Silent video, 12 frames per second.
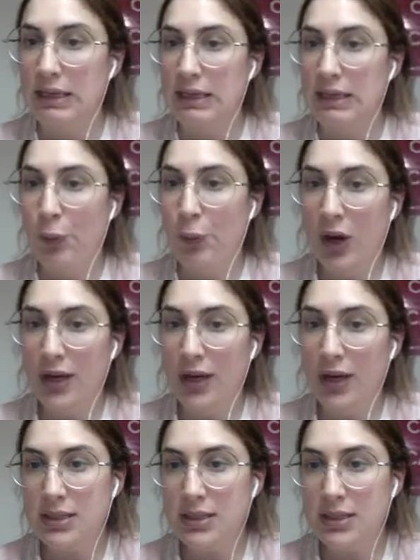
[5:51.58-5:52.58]
Why
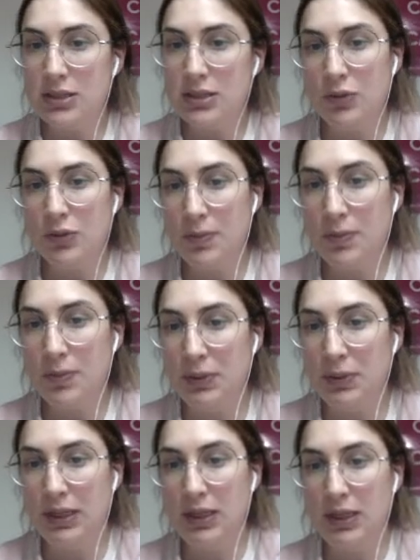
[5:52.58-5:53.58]
did tube
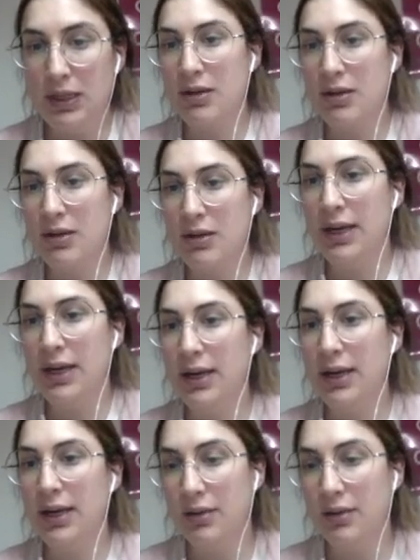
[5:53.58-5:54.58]
B
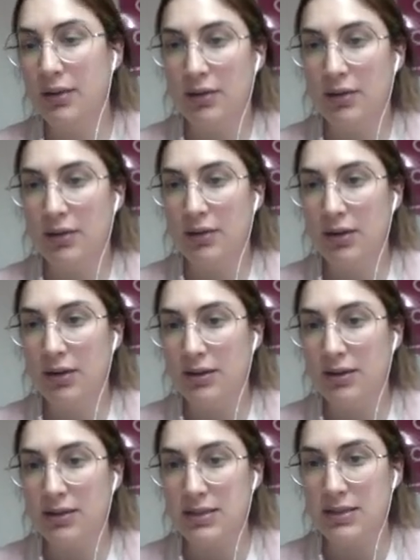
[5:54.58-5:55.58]
remain
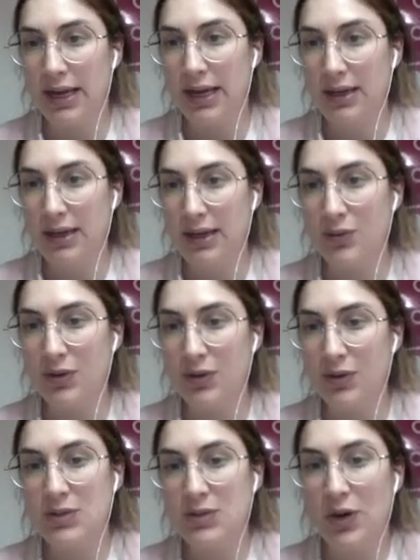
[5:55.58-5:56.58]
the same, or
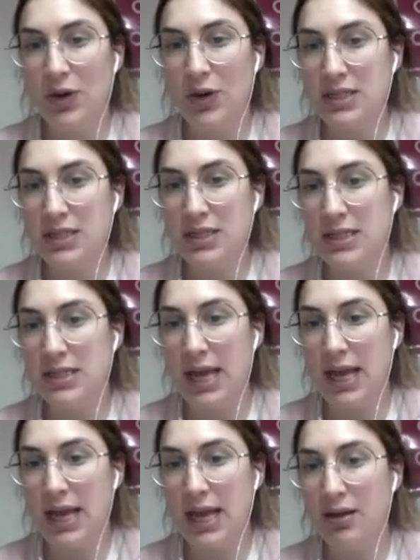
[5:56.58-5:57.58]
why did it
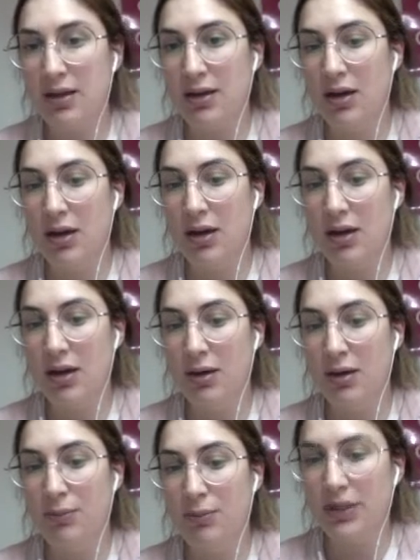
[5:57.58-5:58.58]
stay
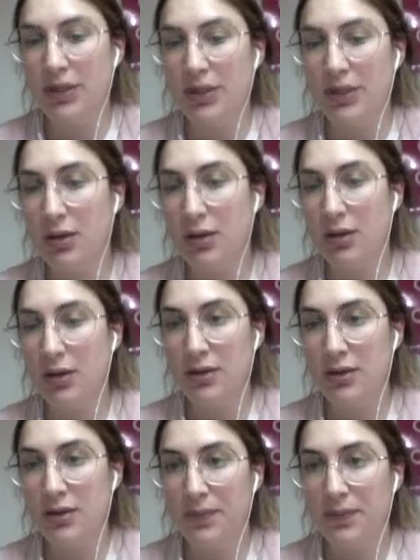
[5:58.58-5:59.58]
blue in color
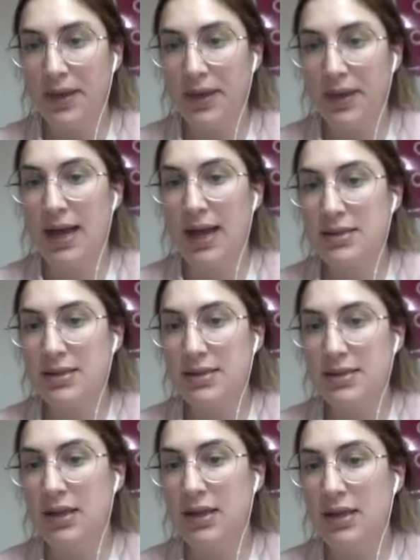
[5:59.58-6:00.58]
and
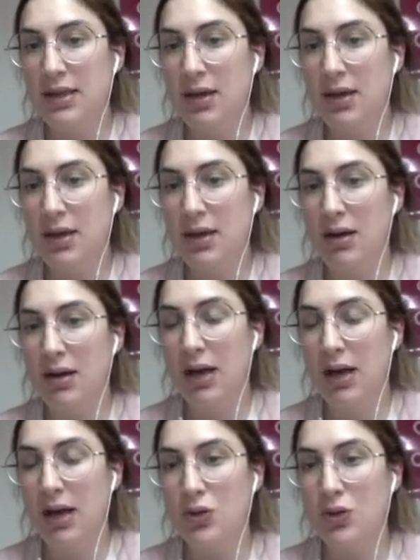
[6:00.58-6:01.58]
the
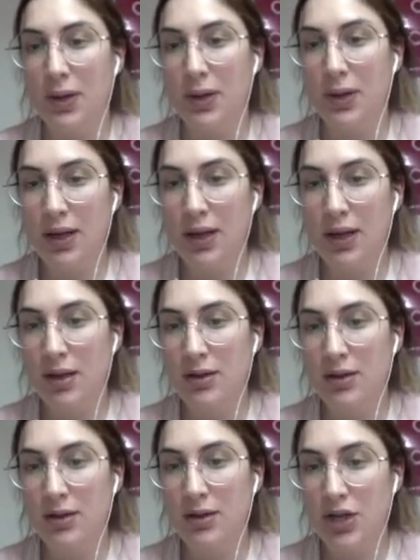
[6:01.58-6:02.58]
tube A
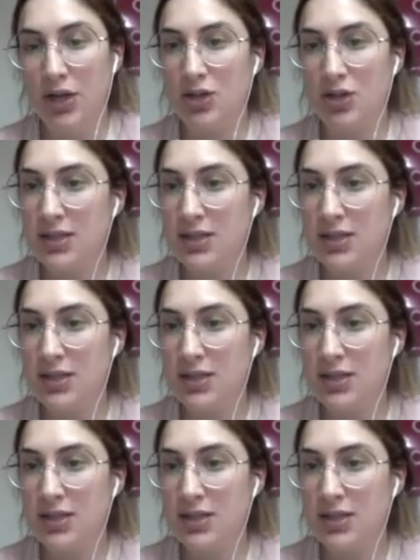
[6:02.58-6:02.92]
changed its